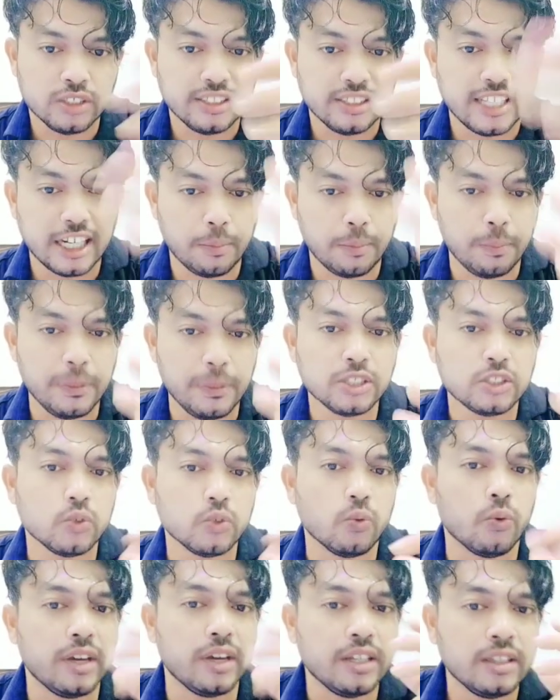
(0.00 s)
That means
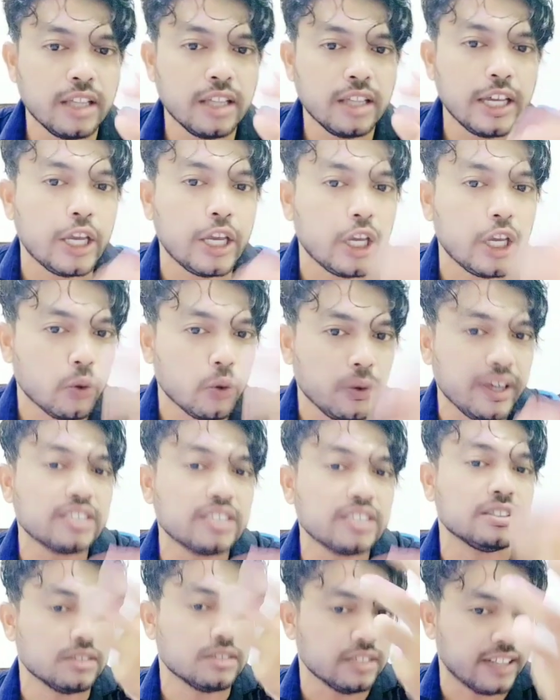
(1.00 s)
when the hero
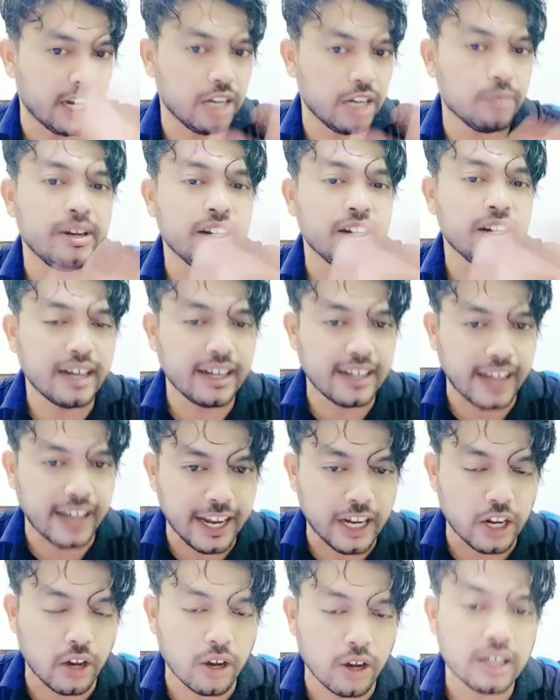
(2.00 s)
is delivering the
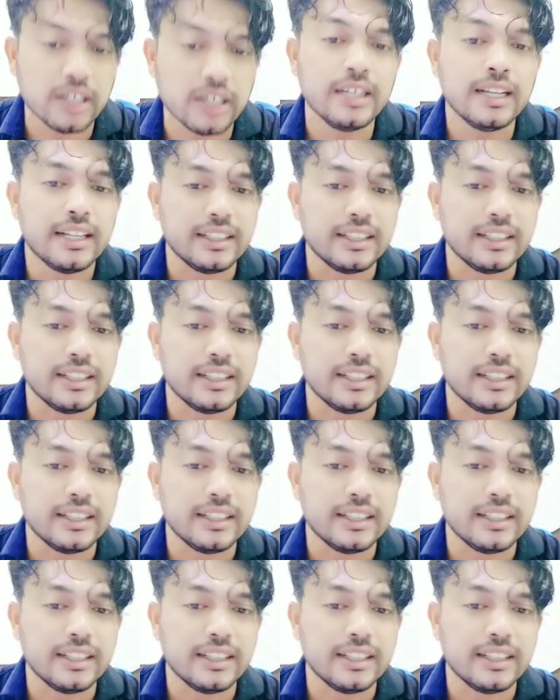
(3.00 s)
dialogue,